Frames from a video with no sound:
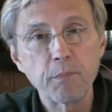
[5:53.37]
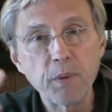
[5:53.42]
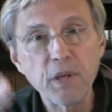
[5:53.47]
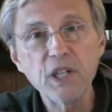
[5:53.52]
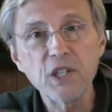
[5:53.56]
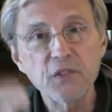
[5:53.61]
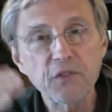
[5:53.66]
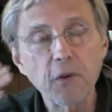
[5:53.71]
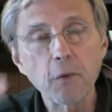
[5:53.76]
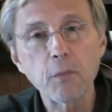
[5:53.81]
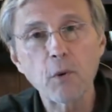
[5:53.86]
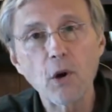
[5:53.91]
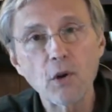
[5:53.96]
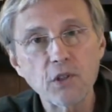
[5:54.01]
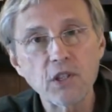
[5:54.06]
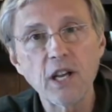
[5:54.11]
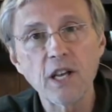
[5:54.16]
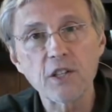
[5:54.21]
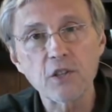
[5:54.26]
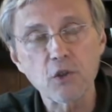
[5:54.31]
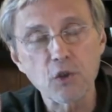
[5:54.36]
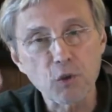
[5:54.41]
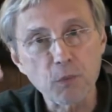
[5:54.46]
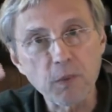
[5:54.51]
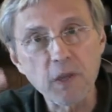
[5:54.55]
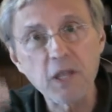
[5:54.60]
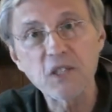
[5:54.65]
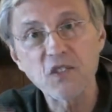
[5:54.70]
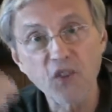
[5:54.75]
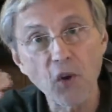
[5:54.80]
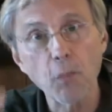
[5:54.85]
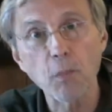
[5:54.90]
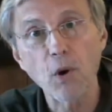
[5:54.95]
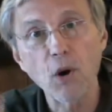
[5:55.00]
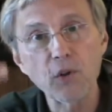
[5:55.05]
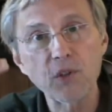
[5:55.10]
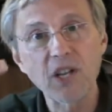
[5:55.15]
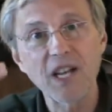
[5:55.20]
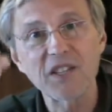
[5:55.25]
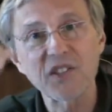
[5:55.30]
Peaceful protesters. Peaceful
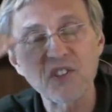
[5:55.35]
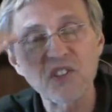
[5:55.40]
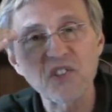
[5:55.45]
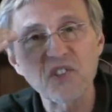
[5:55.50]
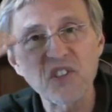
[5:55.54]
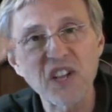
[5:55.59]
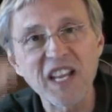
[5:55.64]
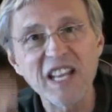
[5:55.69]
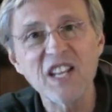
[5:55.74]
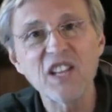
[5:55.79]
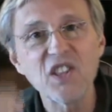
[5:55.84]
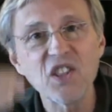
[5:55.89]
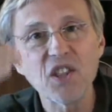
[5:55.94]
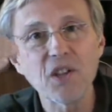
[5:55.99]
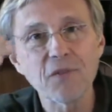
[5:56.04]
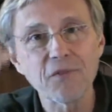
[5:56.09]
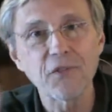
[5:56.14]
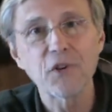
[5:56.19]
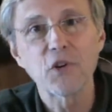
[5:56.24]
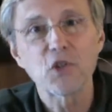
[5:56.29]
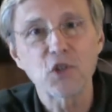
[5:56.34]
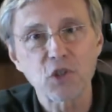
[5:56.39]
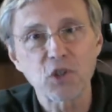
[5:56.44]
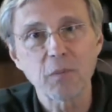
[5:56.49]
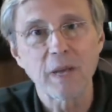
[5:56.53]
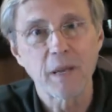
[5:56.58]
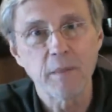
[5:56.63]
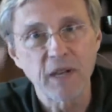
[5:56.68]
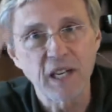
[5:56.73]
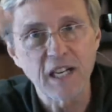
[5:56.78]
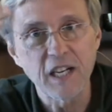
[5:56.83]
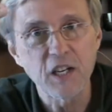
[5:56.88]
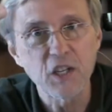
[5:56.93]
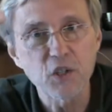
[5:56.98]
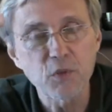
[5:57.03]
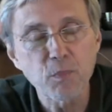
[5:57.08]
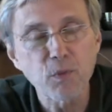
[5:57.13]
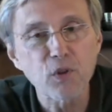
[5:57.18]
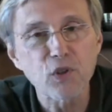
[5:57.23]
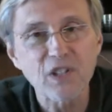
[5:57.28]
protest is in the First Amendment, it
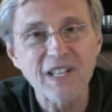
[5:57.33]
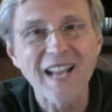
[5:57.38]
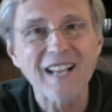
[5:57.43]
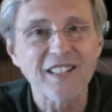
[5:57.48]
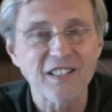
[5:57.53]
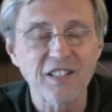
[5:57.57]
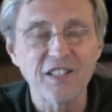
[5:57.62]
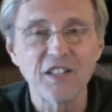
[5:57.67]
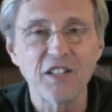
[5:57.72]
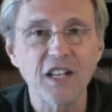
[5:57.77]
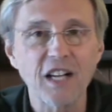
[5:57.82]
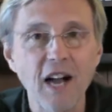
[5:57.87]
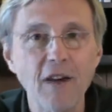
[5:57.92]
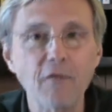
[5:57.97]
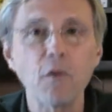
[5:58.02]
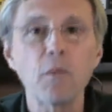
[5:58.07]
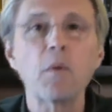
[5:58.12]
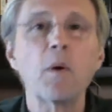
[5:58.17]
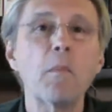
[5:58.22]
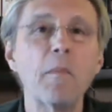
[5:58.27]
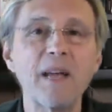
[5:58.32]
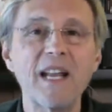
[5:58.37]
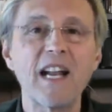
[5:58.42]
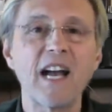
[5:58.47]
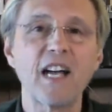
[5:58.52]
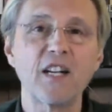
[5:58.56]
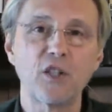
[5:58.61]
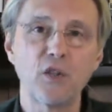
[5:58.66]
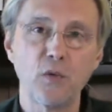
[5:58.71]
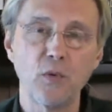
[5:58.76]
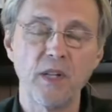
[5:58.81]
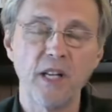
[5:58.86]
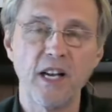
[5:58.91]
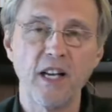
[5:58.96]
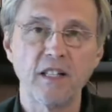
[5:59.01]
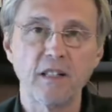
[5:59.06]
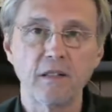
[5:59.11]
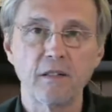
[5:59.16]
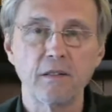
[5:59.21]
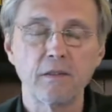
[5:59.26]
is protected. The government may not do
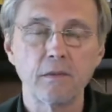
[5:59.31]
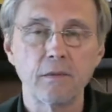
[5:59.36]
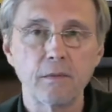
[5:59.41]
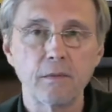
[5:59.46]
that.